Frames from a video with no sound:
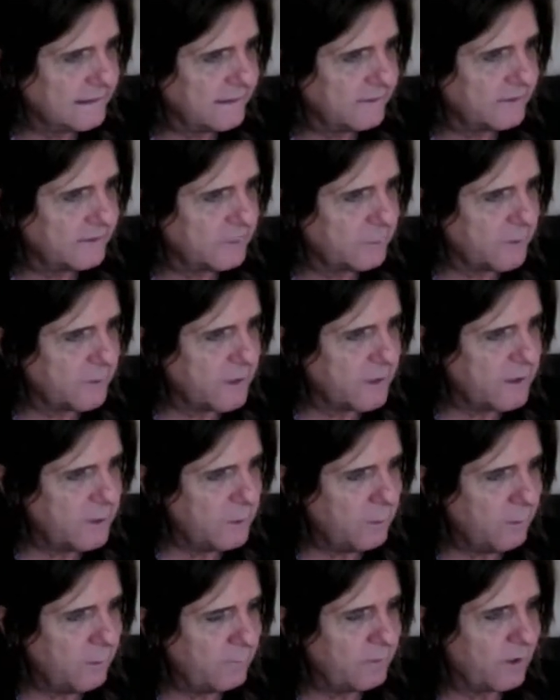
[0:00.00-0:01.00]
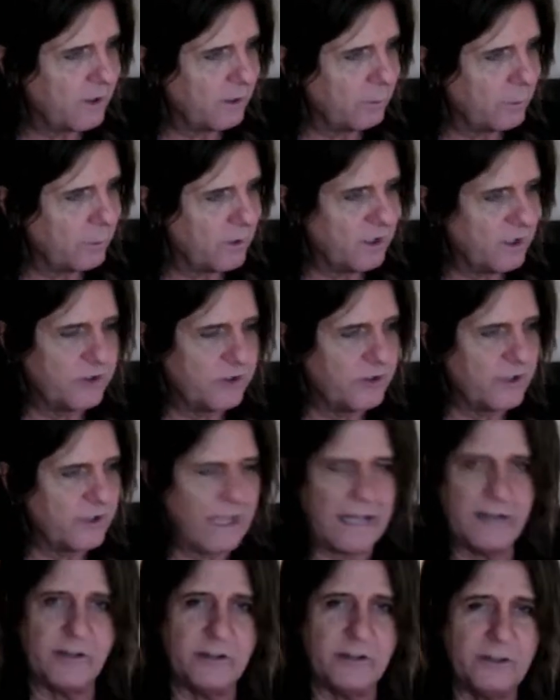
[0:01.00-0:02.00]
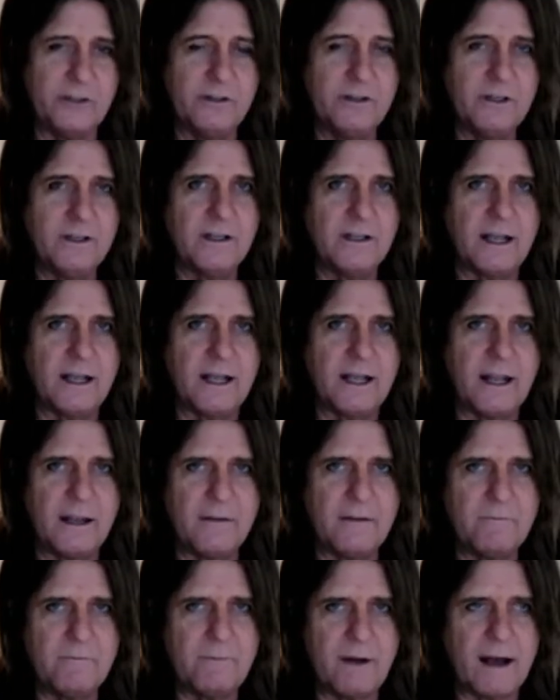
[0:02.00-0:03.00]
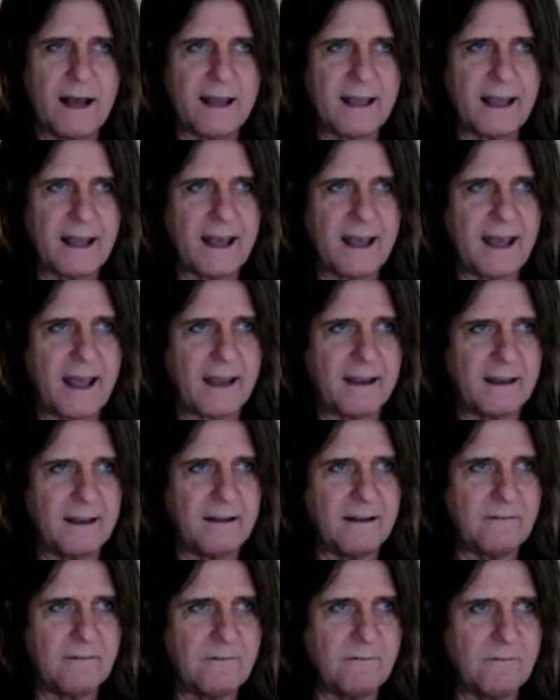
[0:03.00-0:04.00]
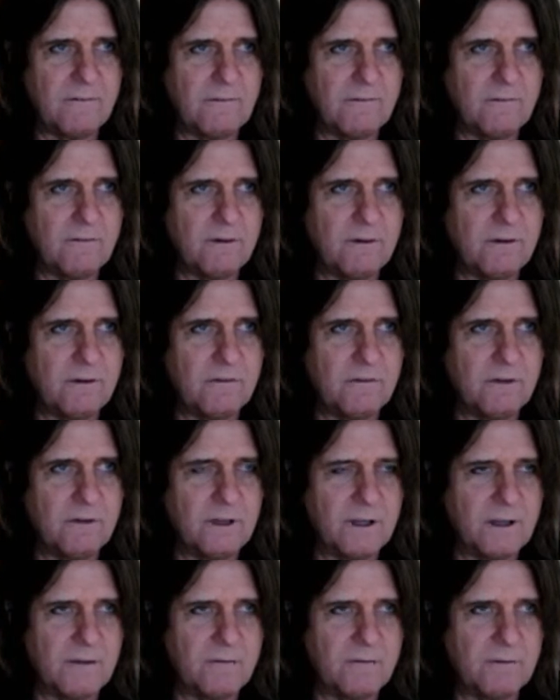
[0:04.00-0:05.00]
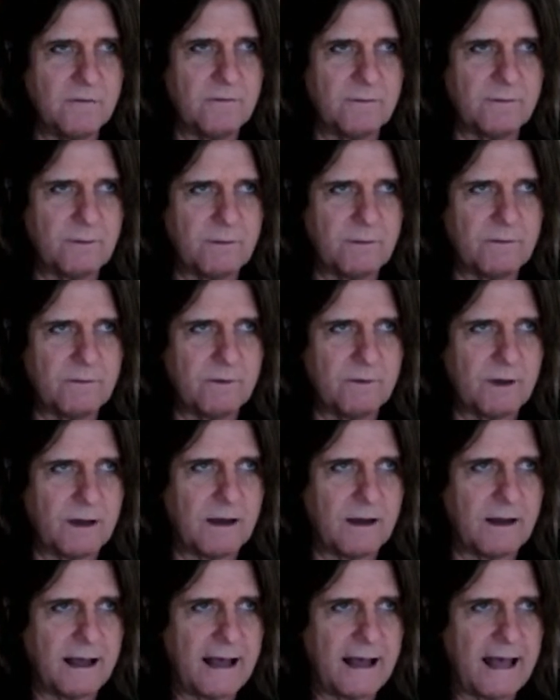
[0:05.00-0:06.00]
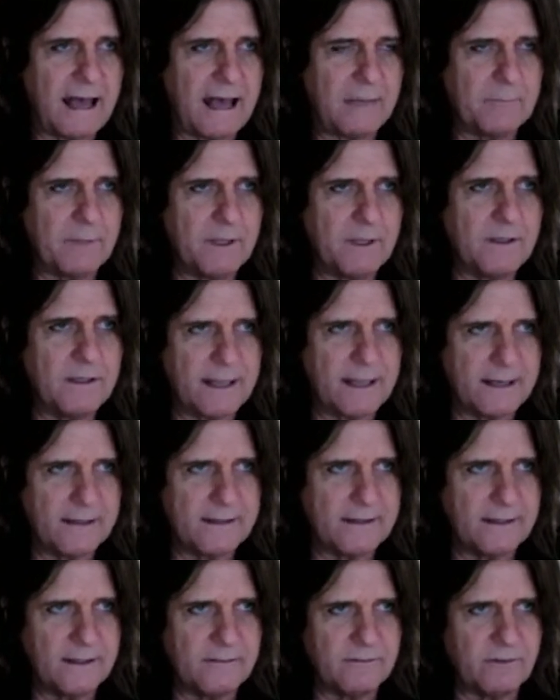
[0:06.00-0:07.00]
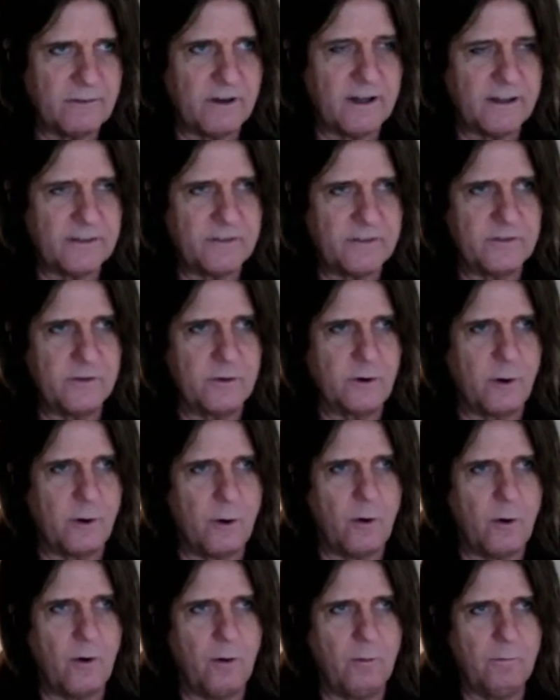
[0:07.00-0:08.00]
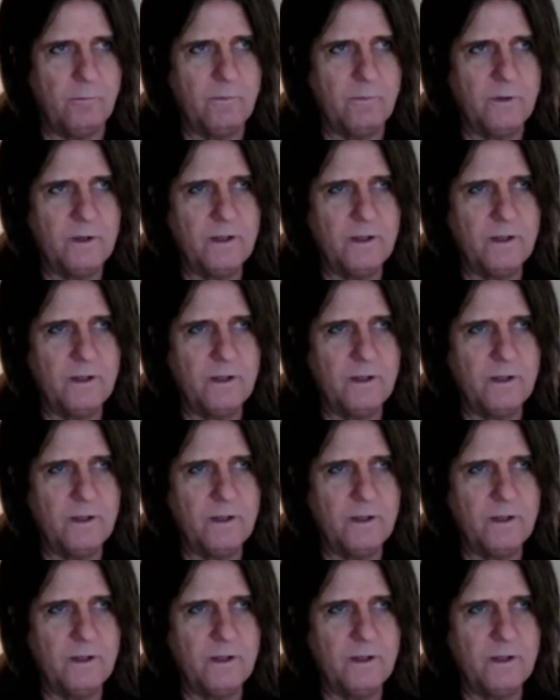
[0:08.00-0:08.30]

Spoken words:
so we knew we were going to work together. And I had been getting the advice to call